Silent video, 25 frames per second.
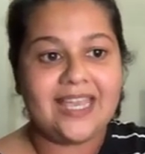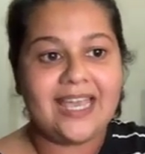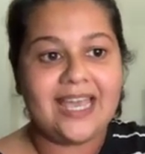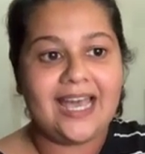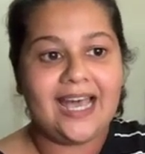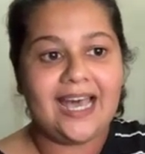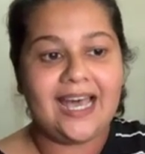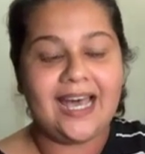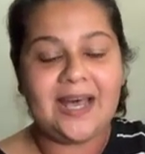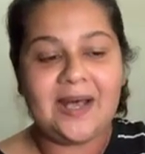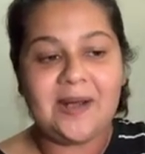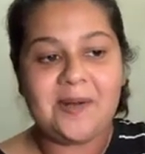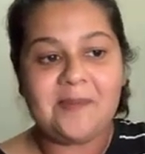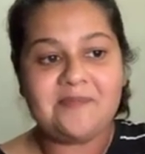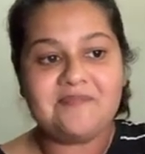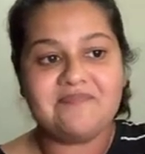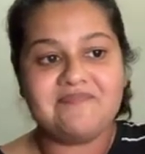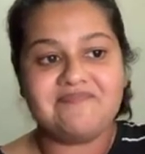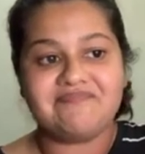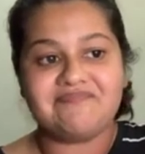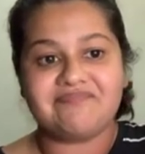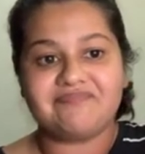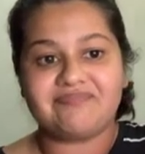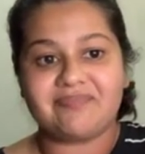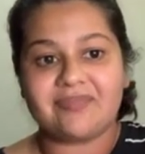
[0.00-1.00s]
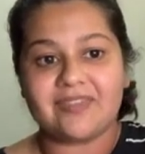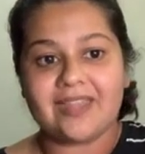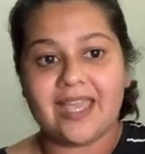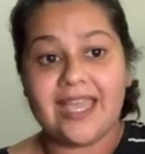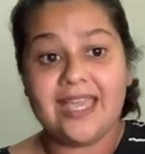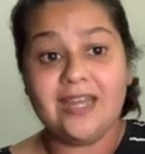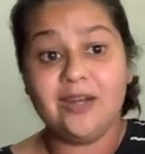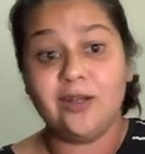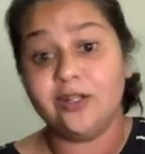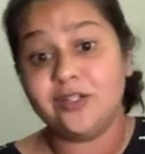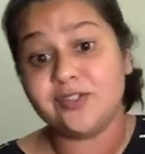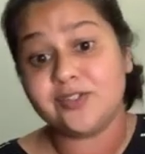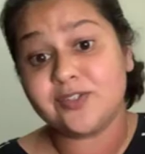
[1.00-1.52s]
And
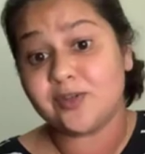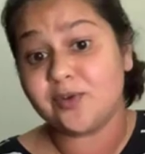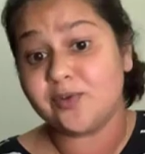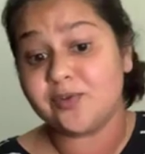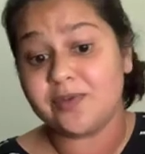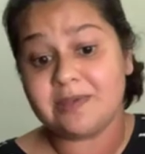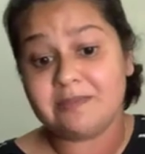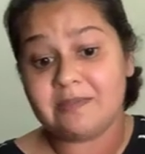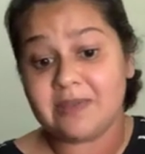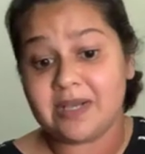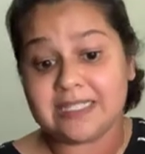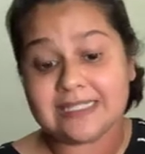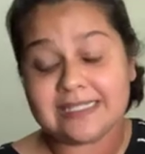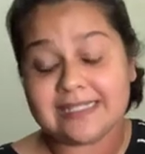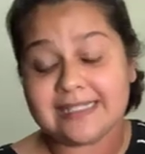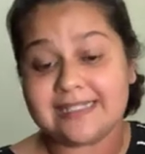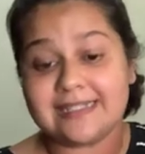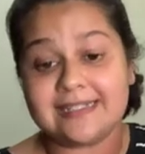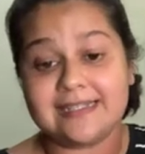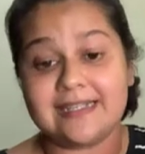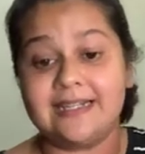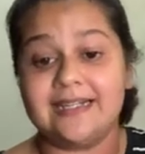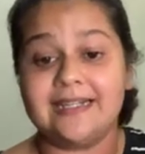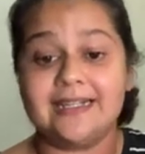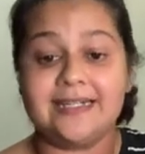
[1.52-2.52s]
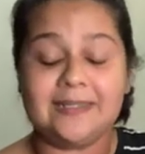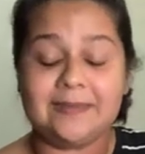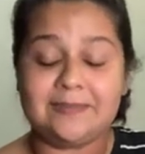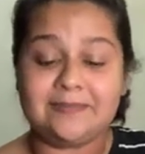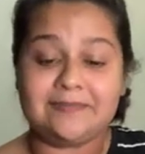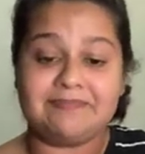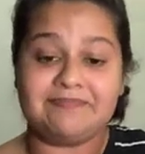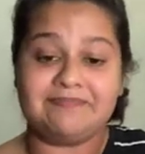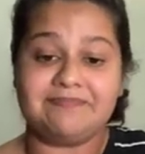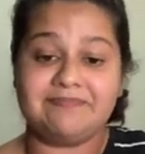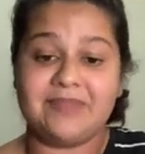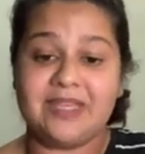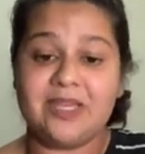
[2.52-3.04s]
also, we must
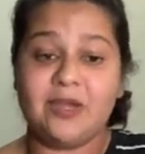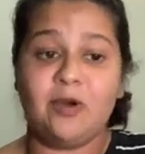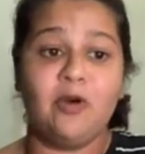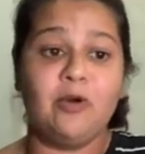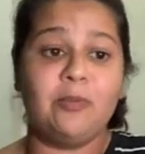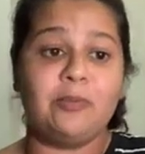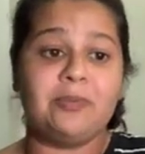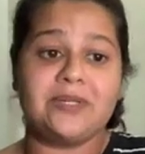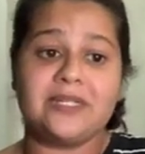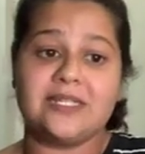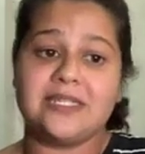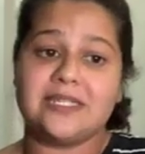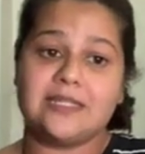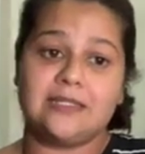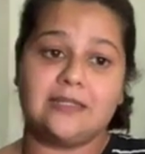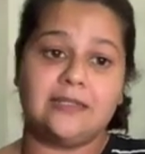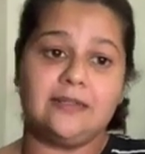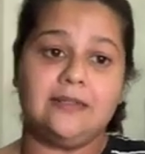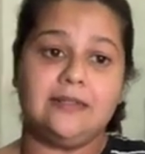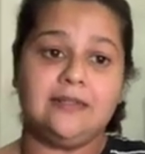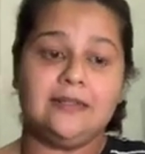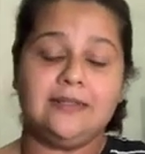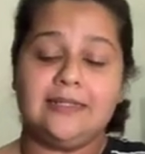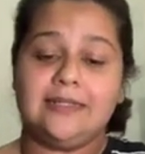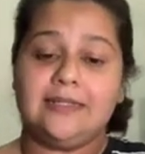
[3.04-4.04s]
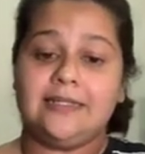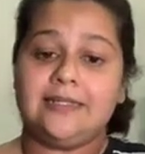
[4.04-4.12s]
be open to,